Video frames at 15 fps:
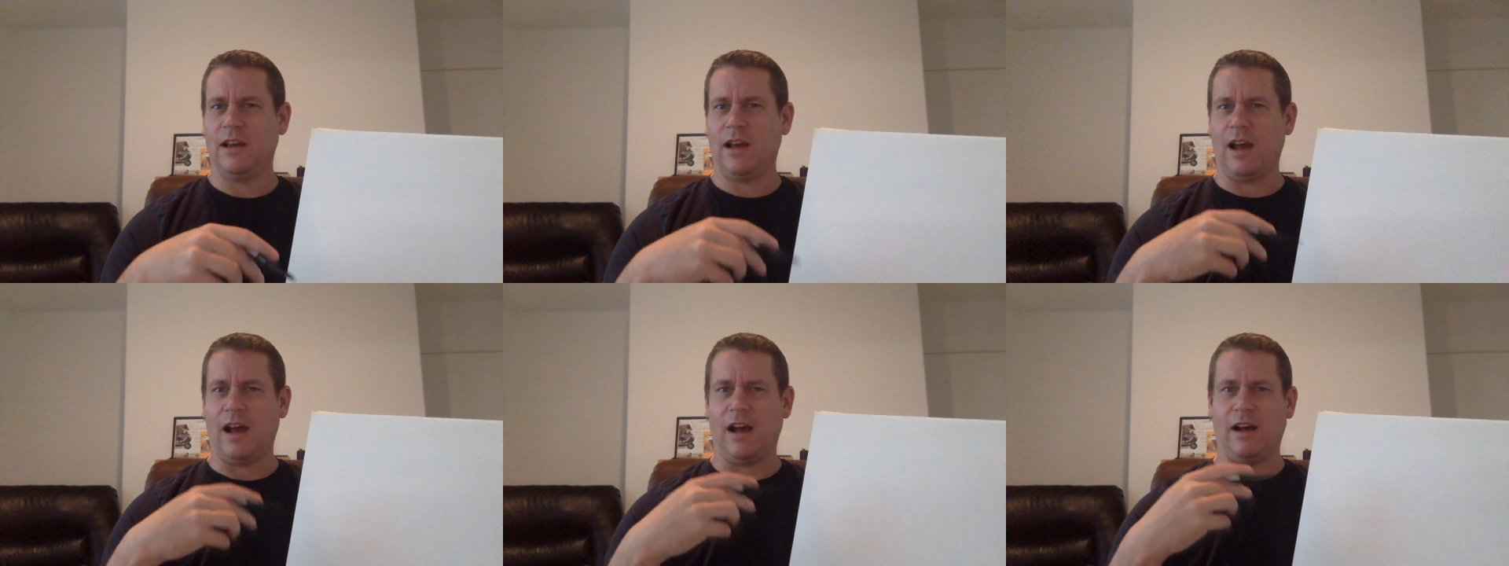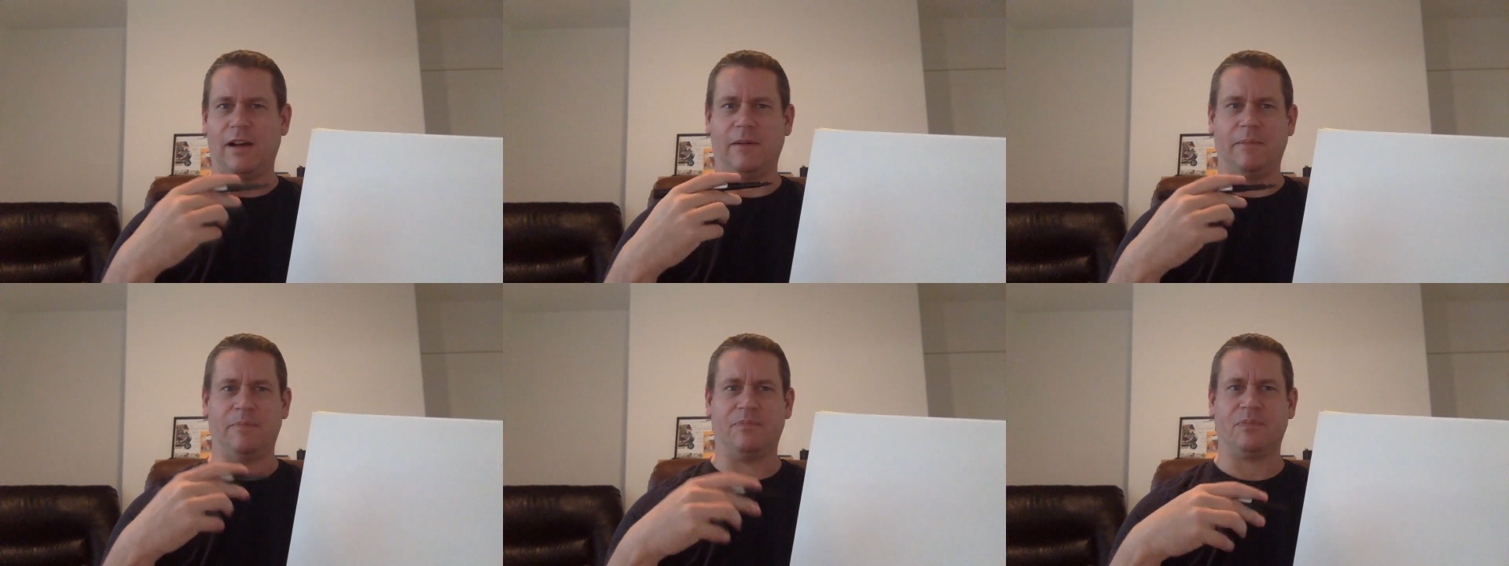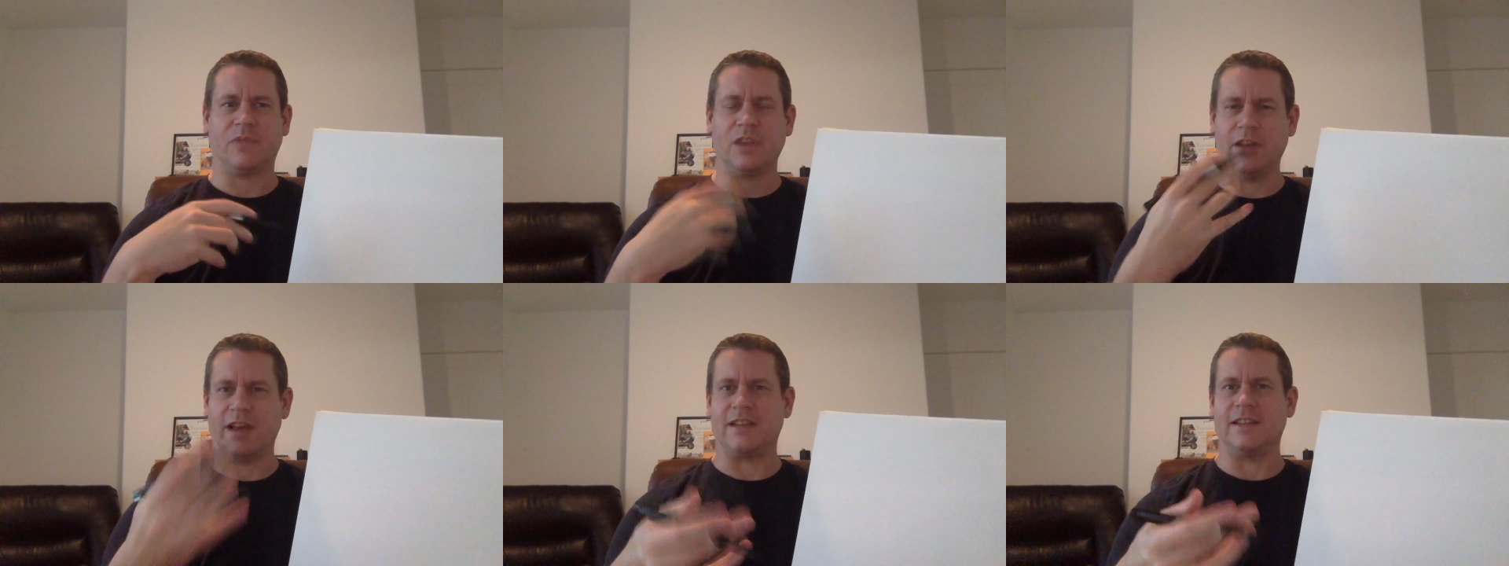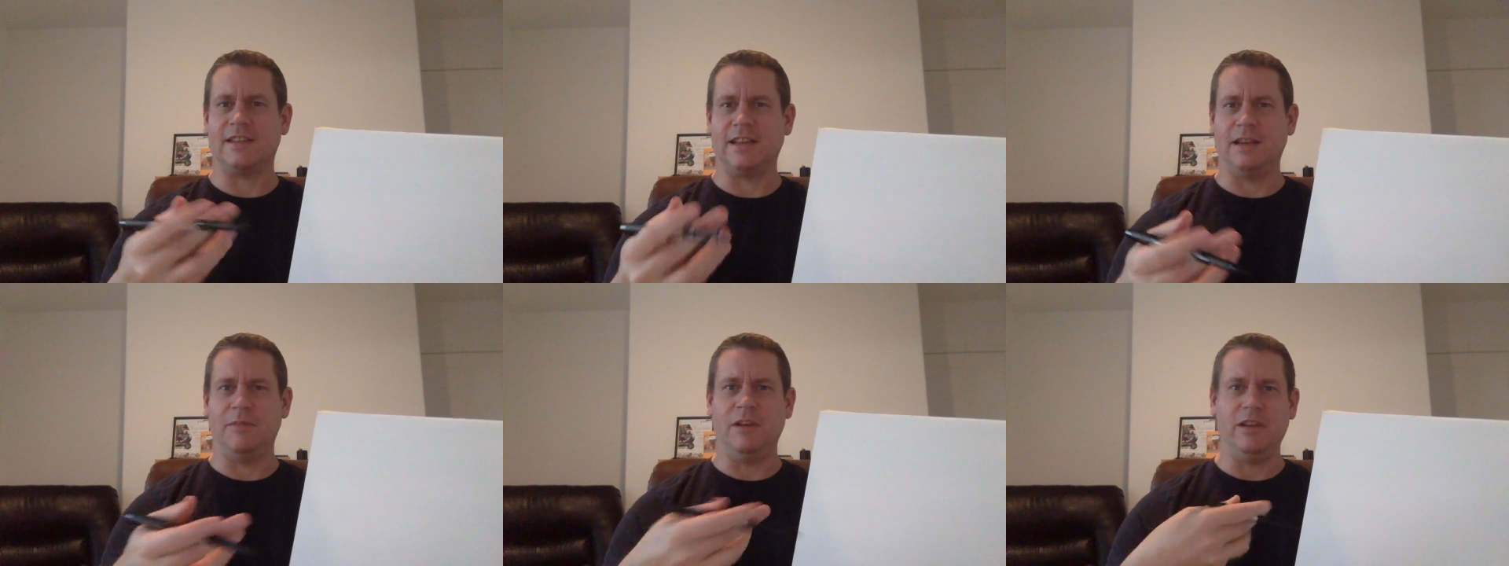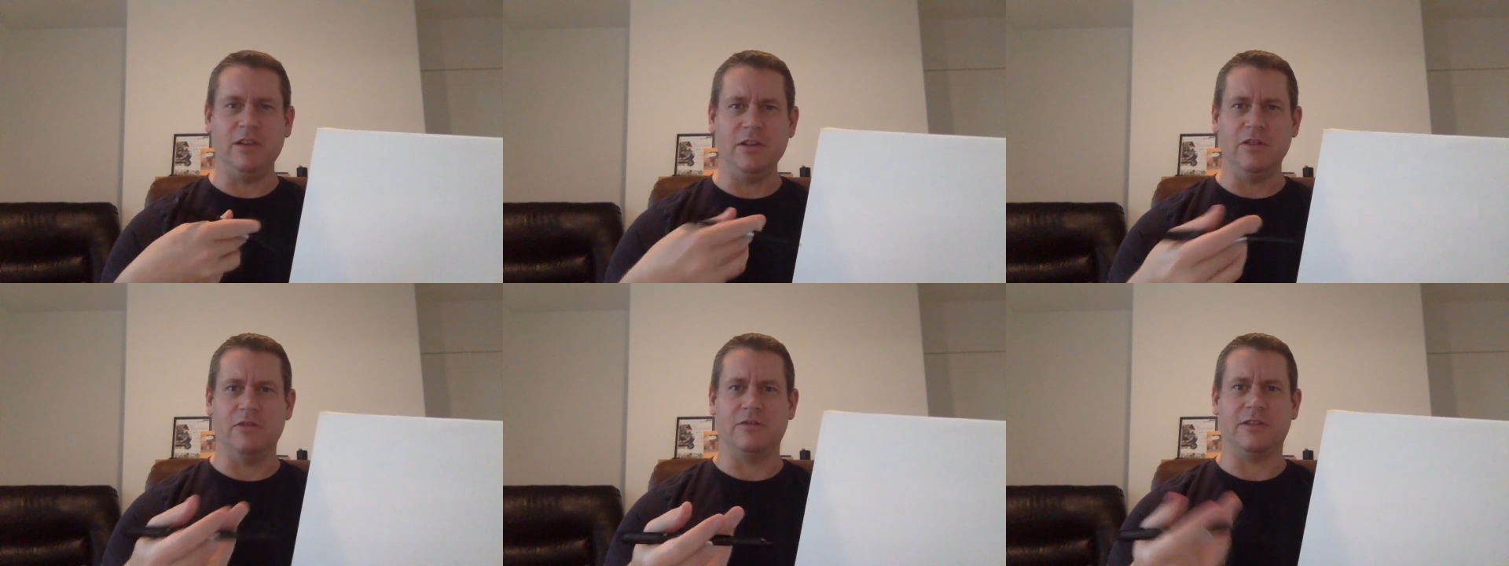you'd like to see me
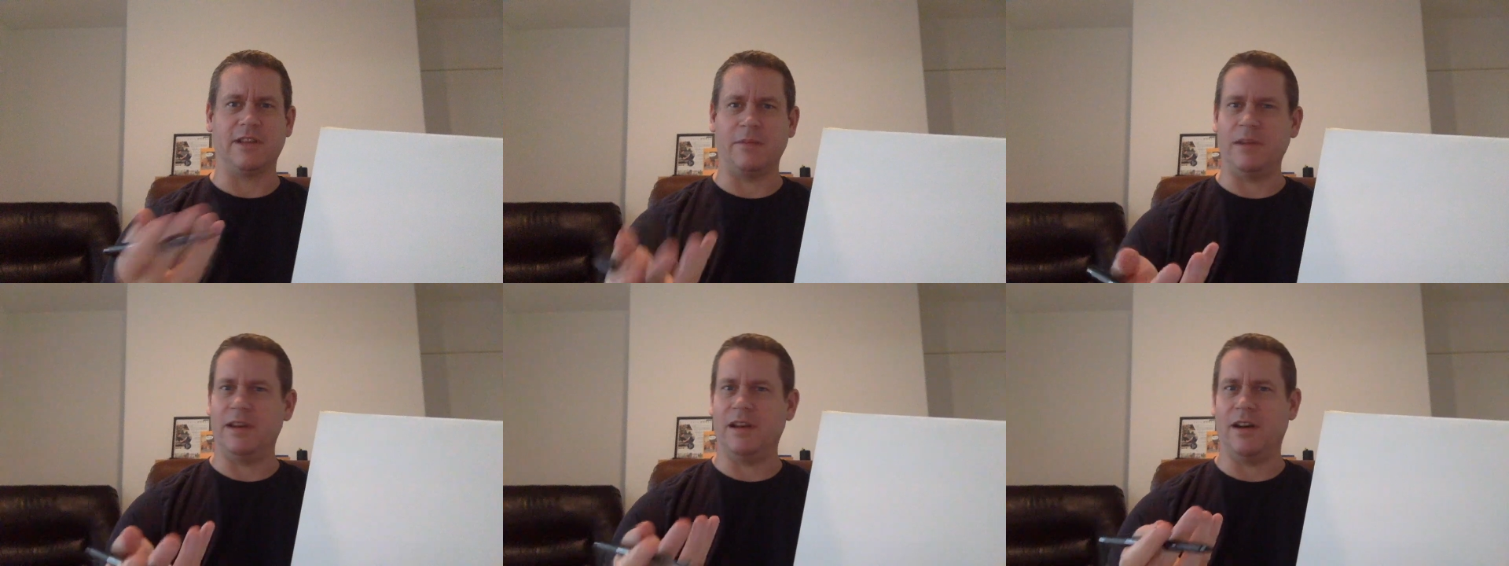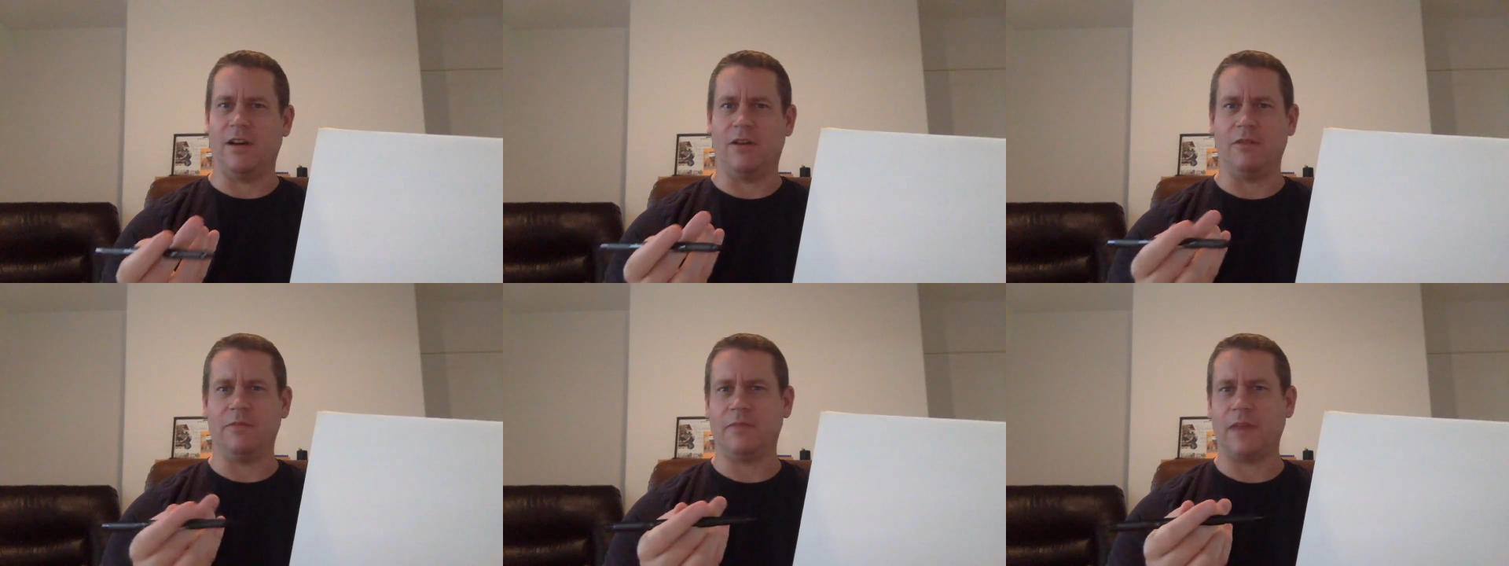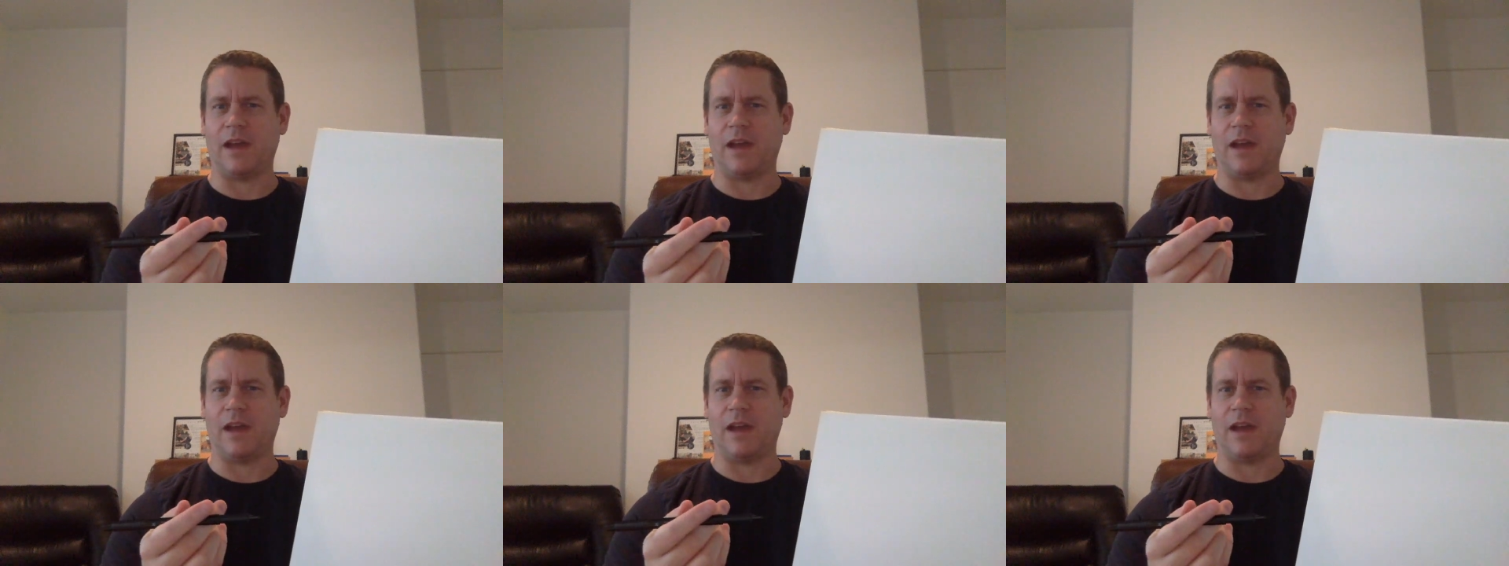use, let me know.